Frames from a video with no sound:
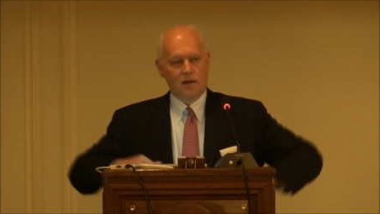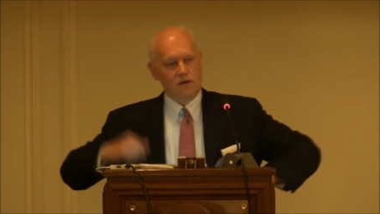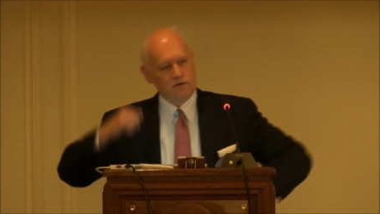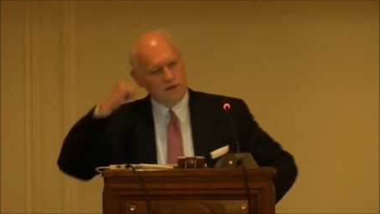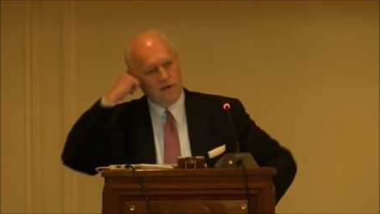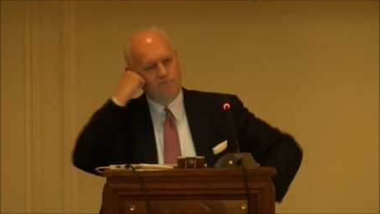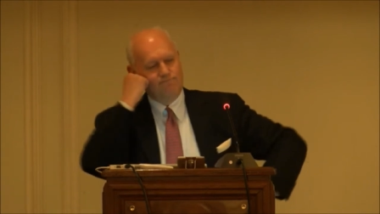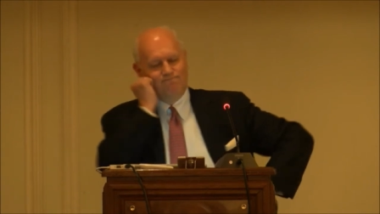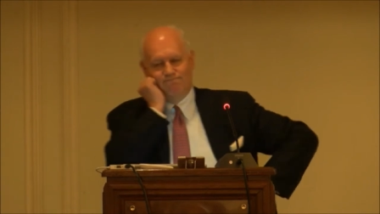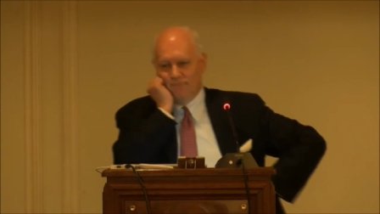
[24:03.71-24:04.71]
Now you say,
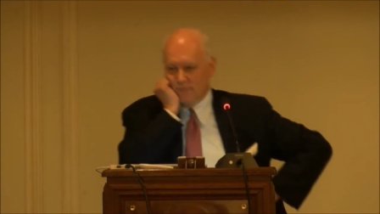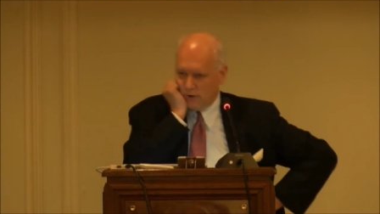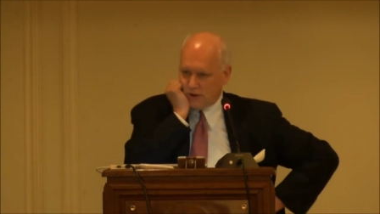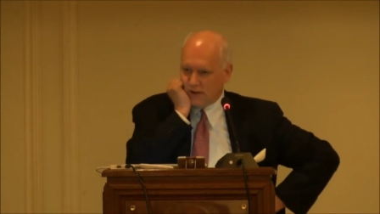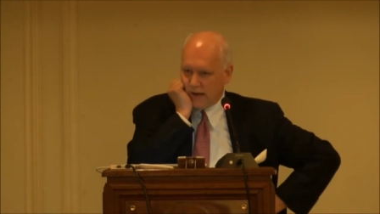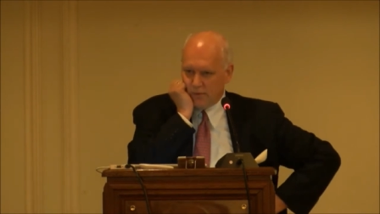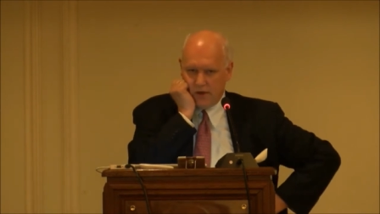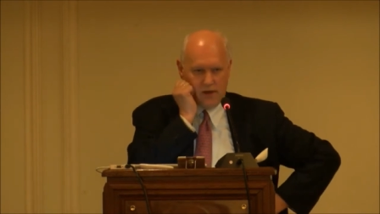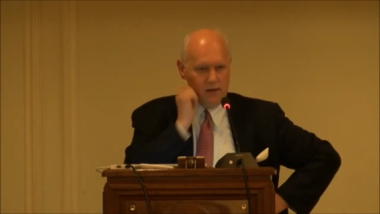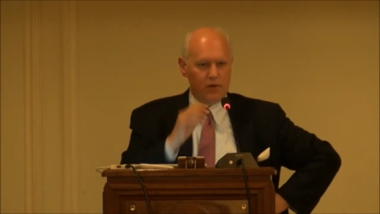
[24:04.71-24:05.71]
mm, what's
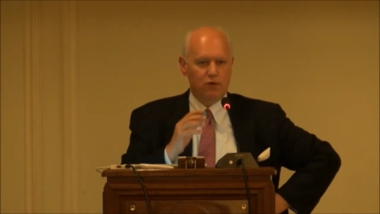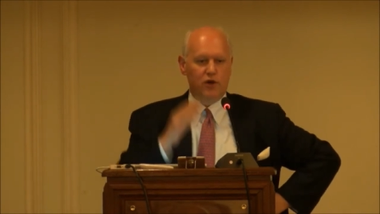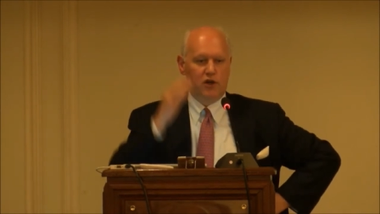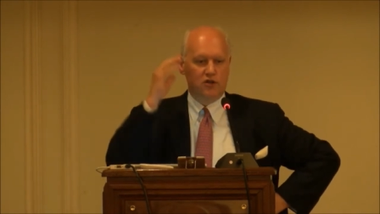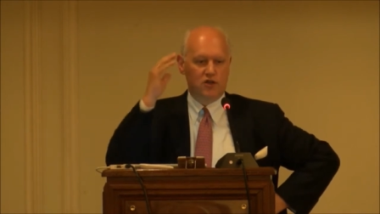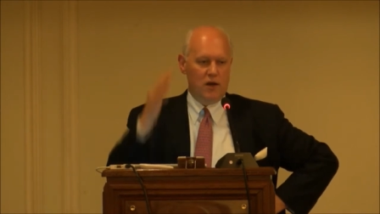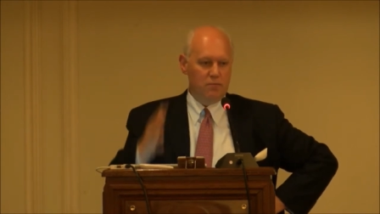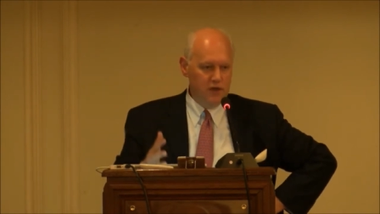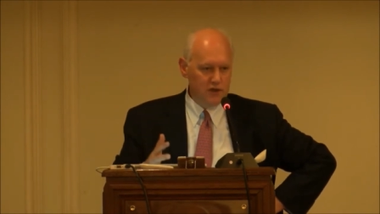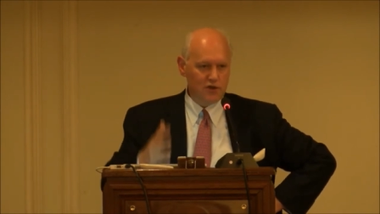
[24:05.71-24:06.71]
happening? And by the way, it's
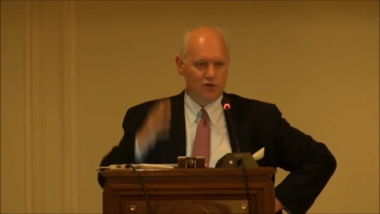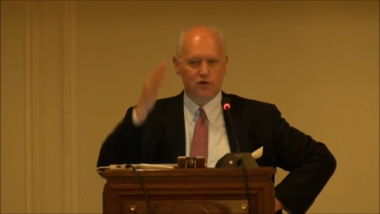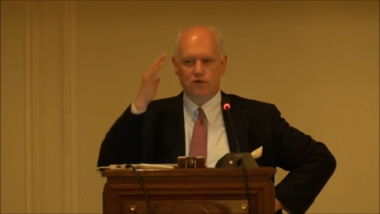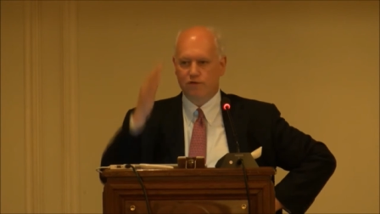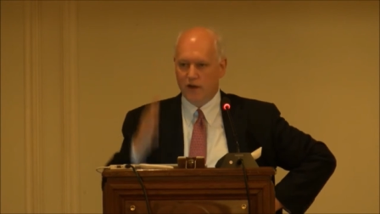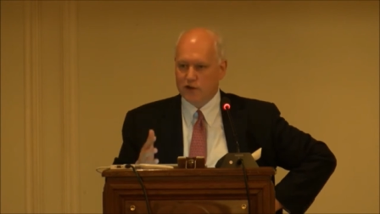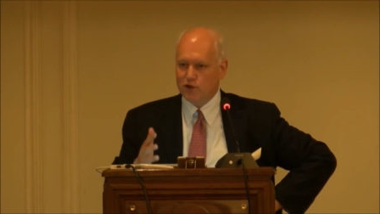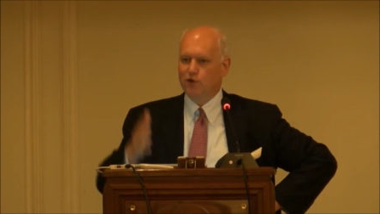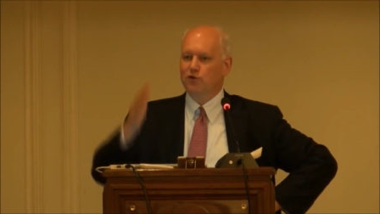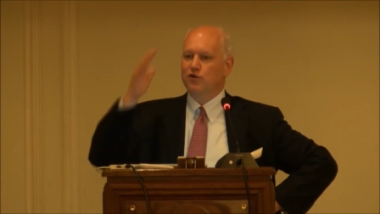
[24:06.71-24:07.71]
Japanese owners,
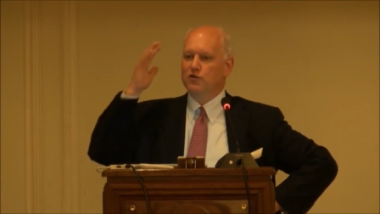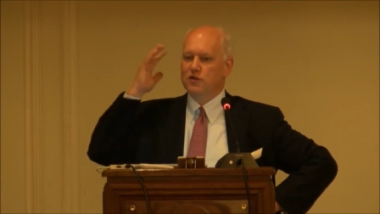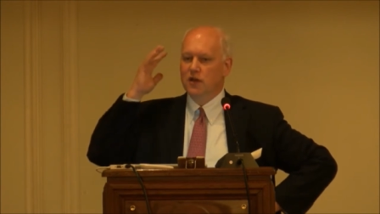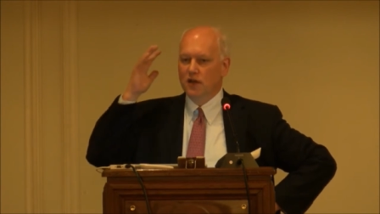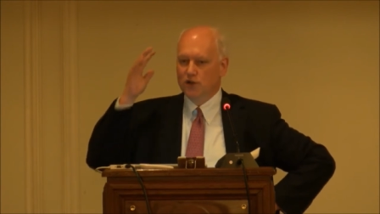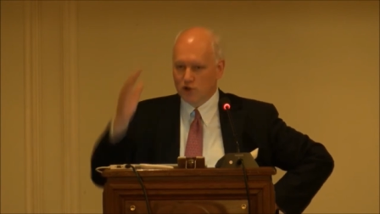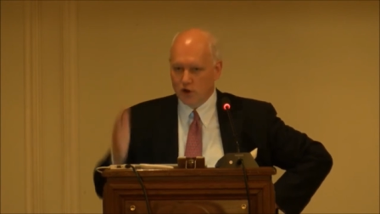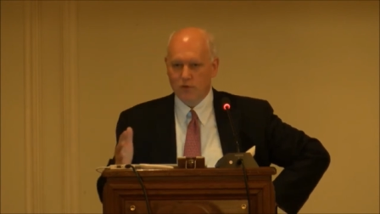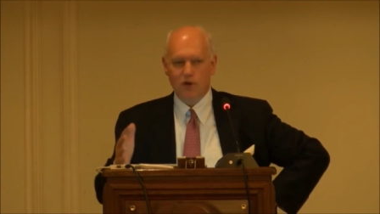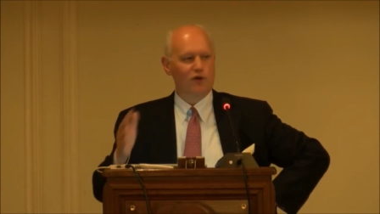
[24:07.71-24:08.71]
French owners,
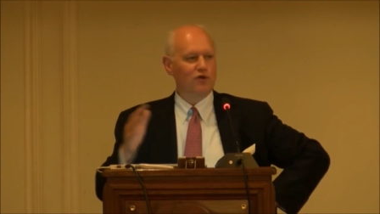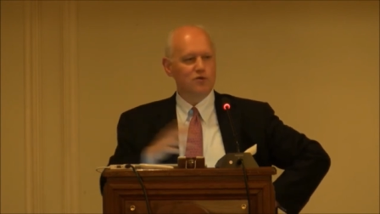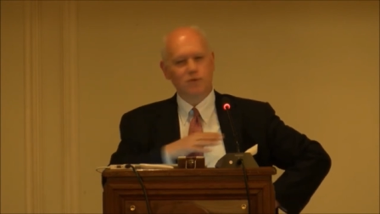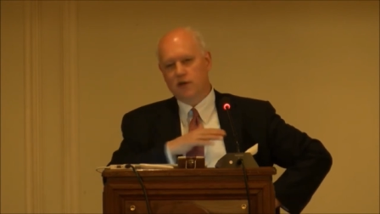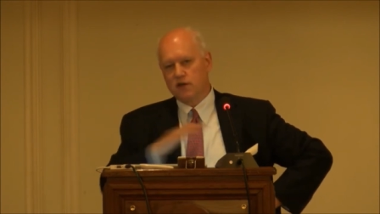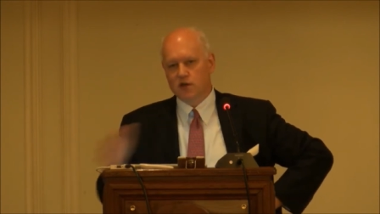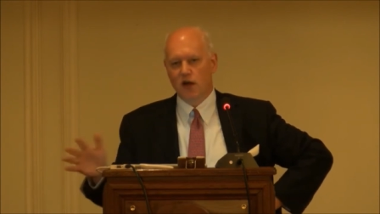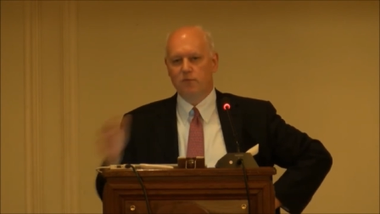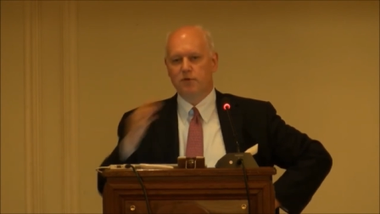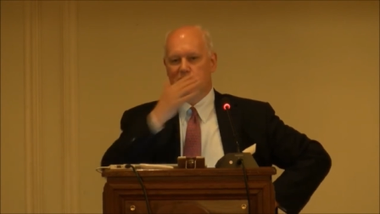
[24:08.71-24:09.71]
German owners, but it's
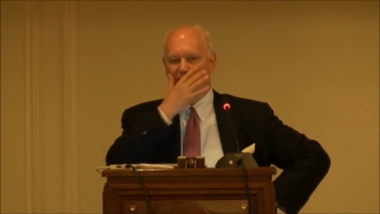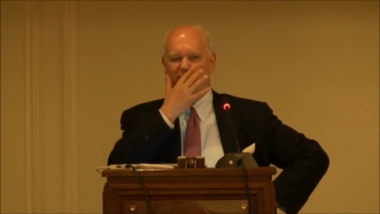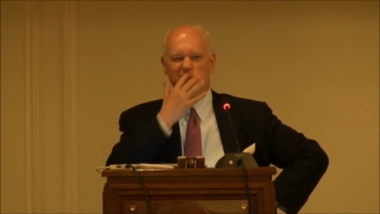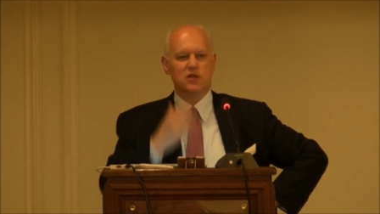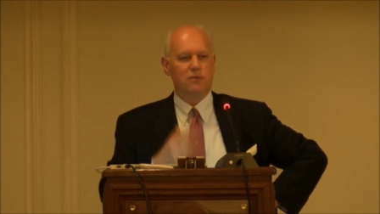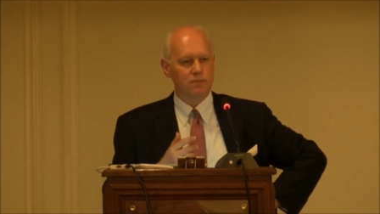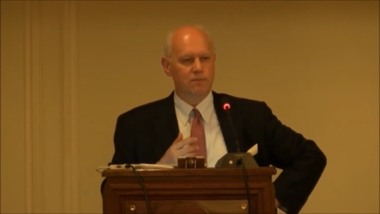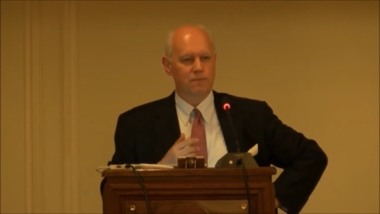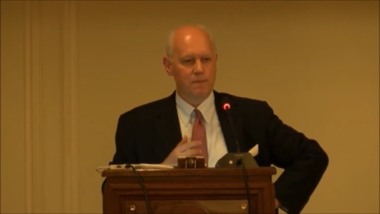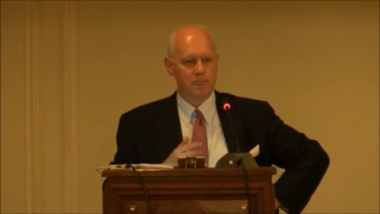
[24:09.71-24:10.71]
100% ownership.
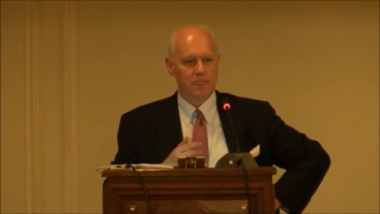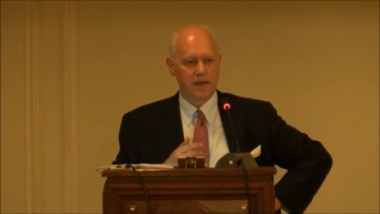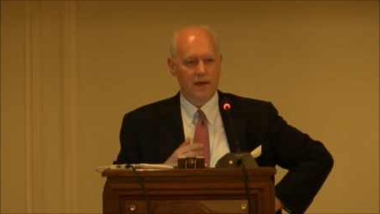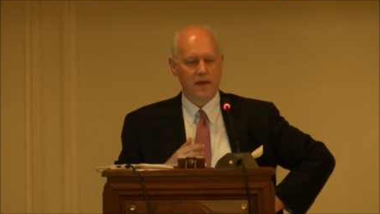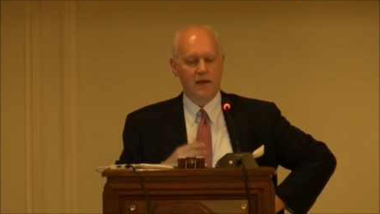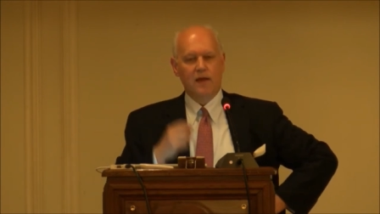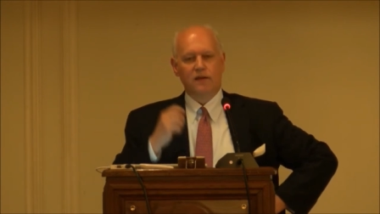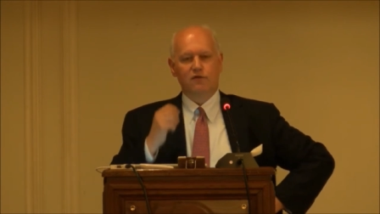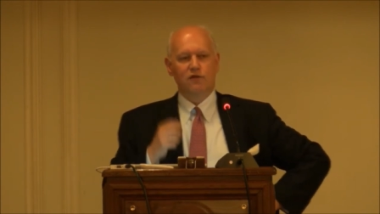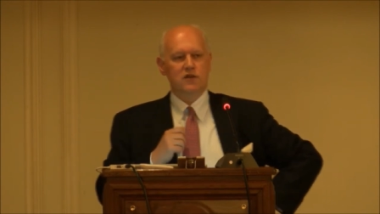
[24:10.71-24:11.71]

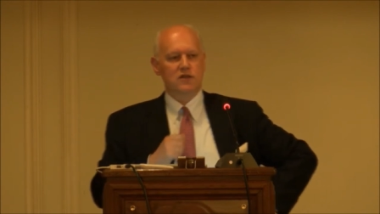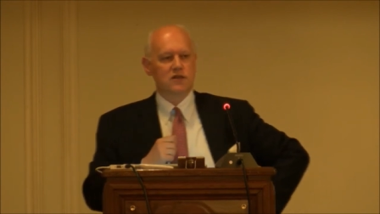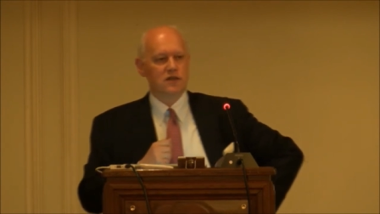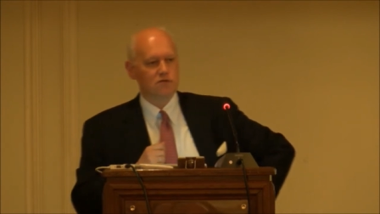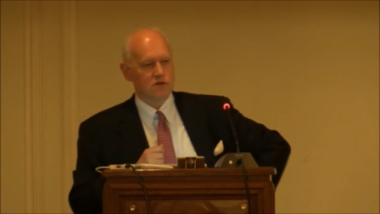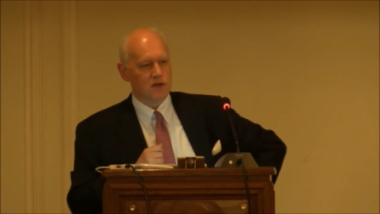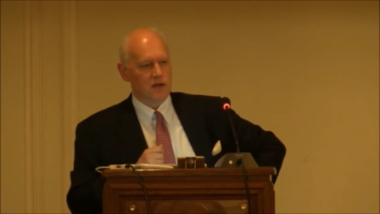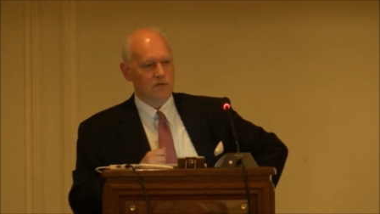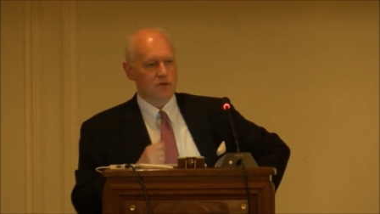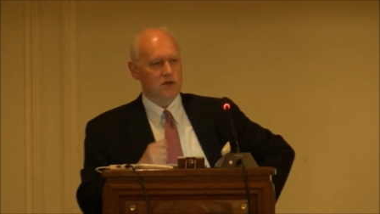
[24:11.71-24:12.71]
So this is
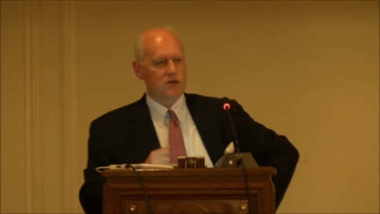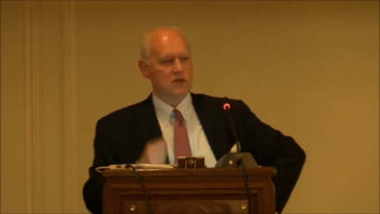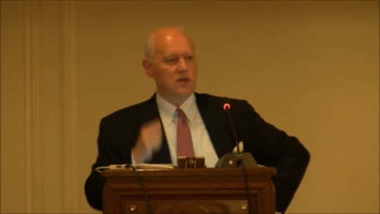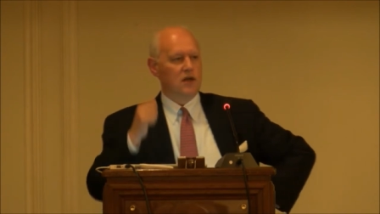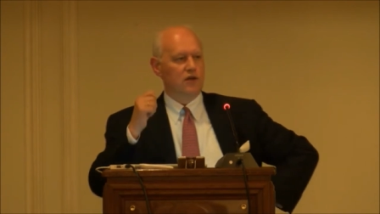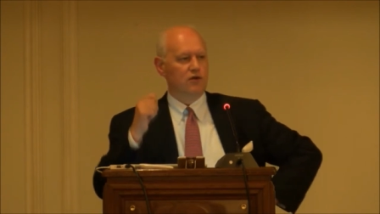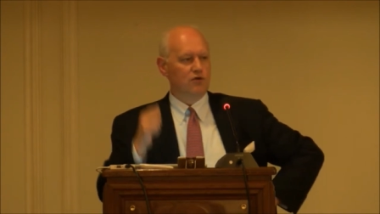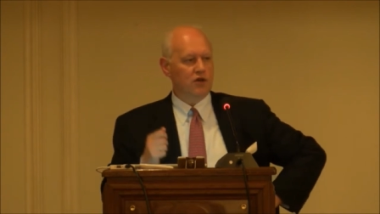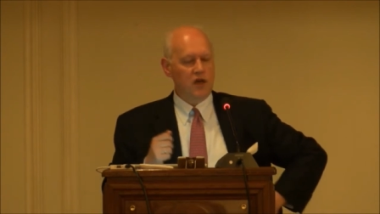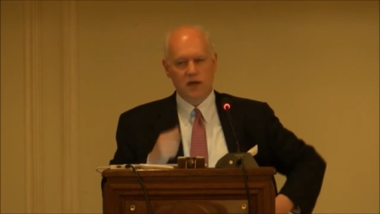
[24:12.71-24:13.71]
interesting, which is the
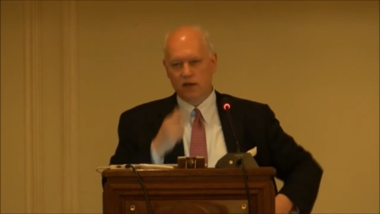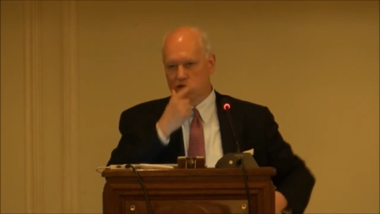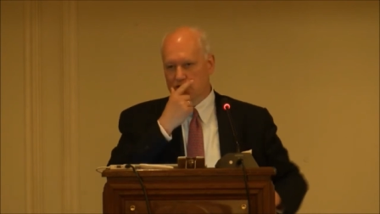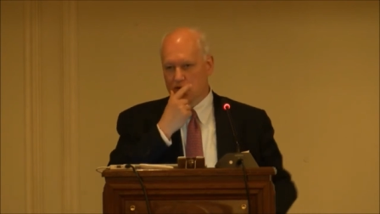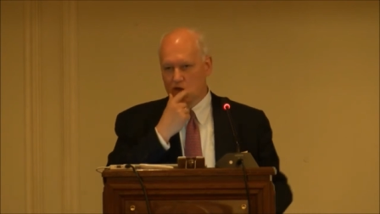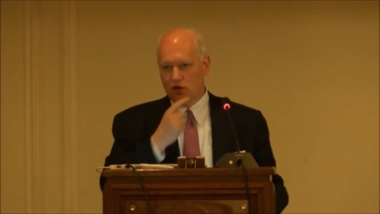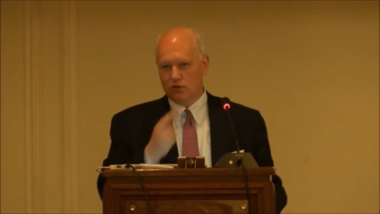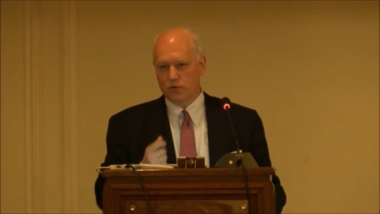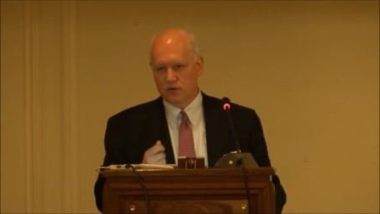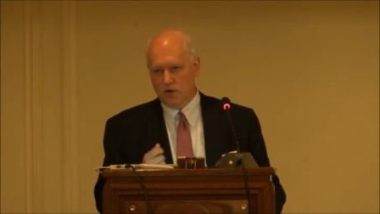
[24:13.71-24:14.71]
UK industry,
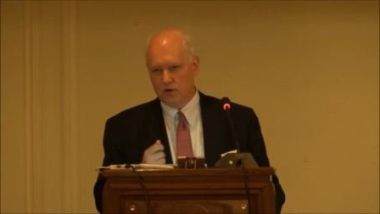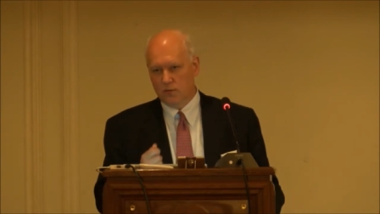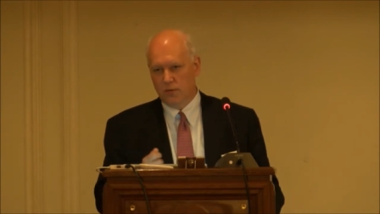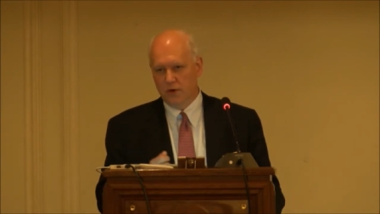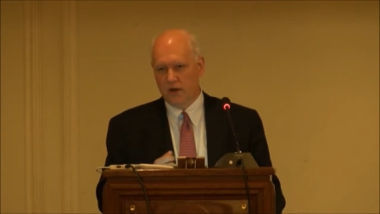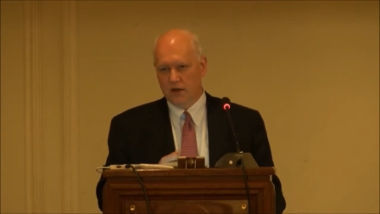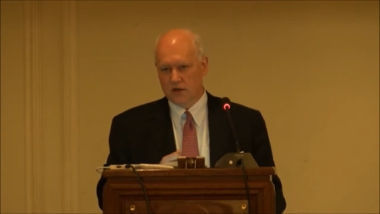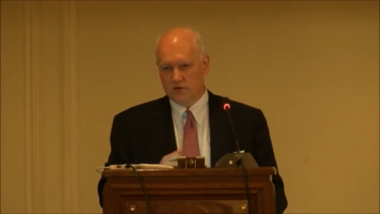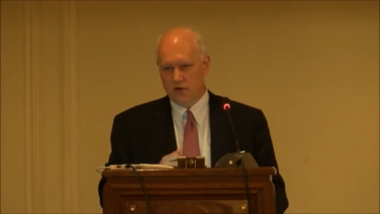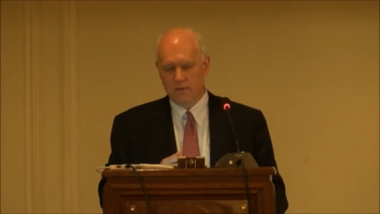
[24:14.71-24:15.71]
automobile
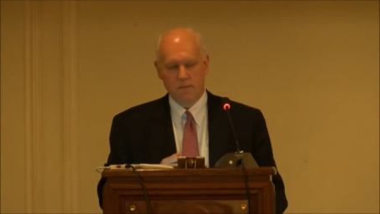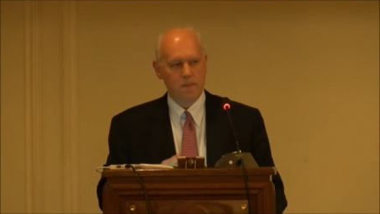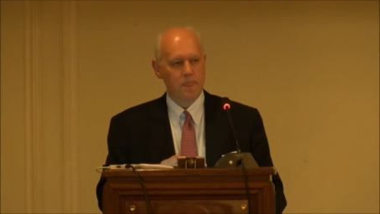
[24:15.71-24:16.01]
industry,